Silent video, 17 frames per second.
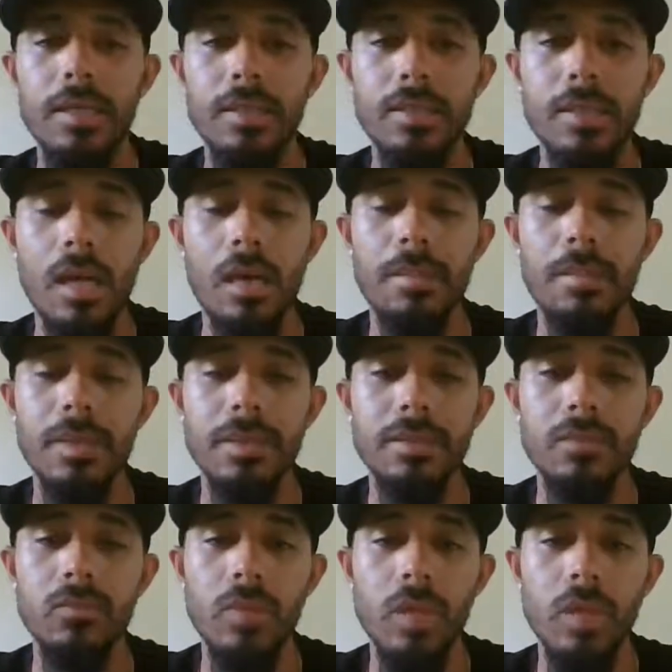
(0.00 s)

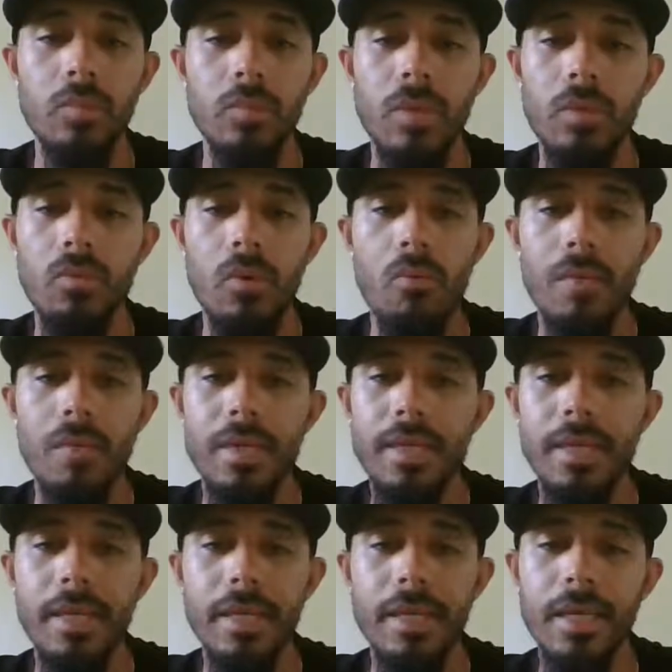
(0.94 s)
topics and what we
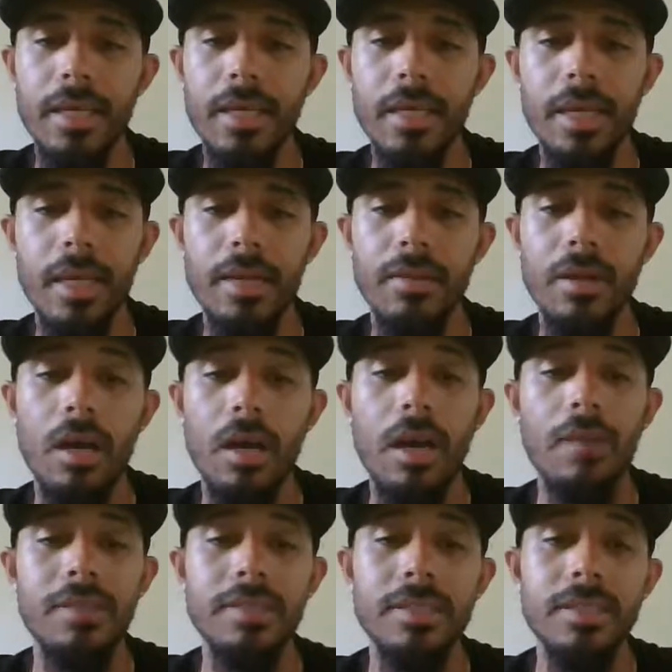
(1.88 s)
think the
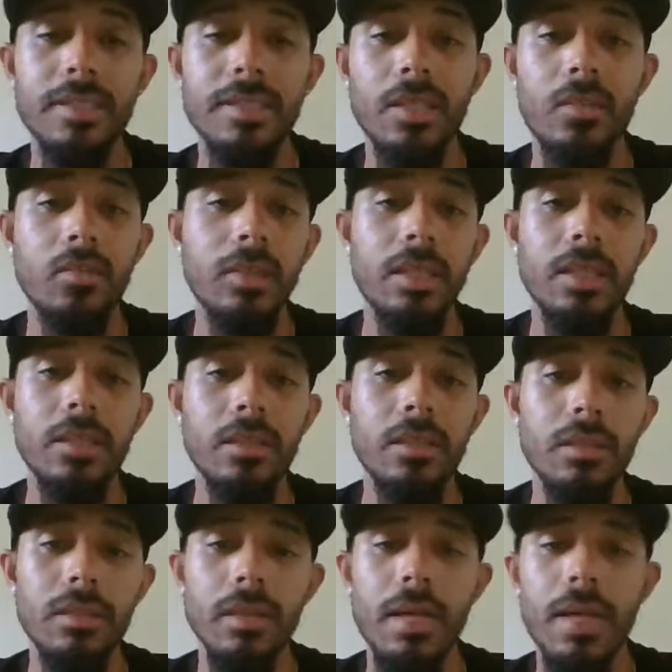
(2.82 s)
offense is going to really
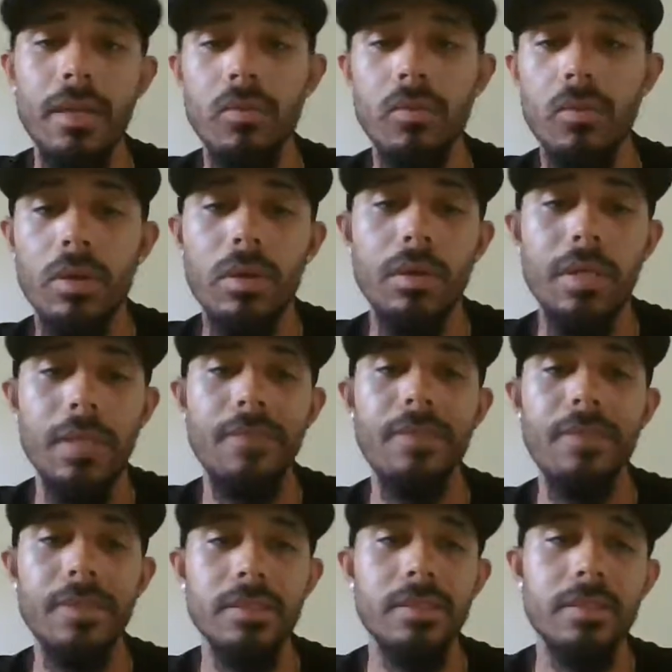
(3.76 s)
look like, what our
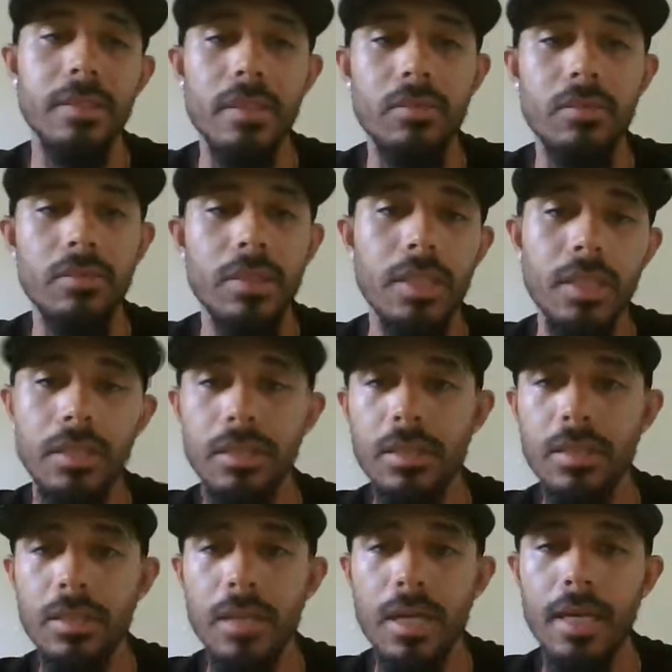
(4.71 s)
defense is going to really
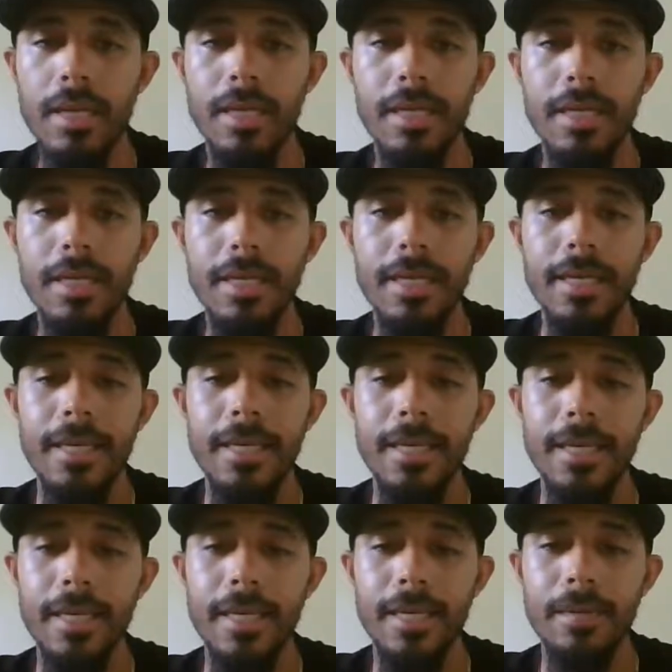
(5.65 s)
look like.
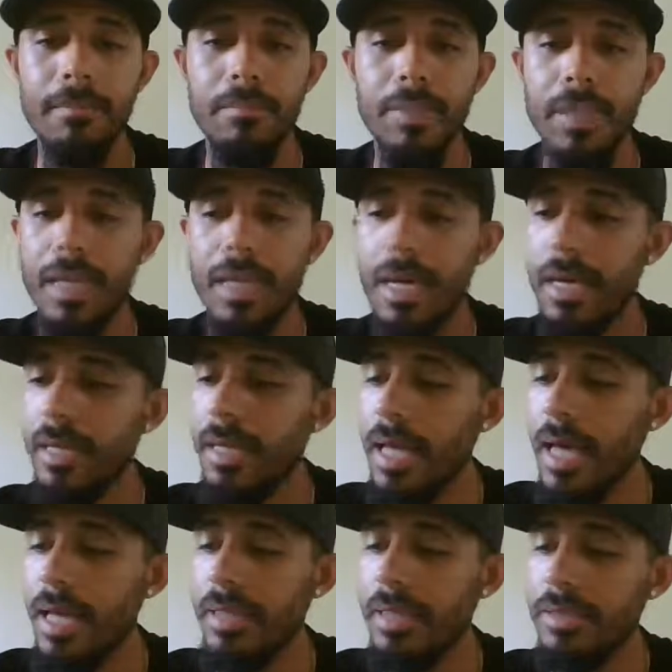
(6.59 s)
But yeah,
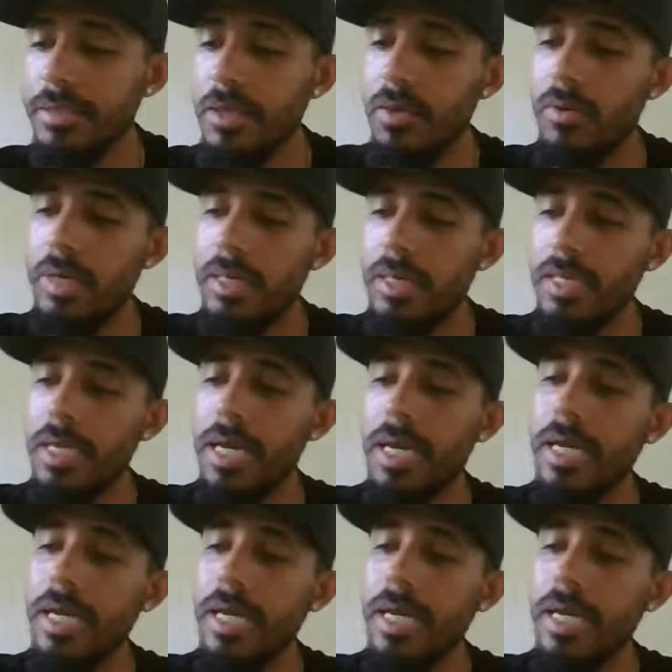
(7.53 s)
had us going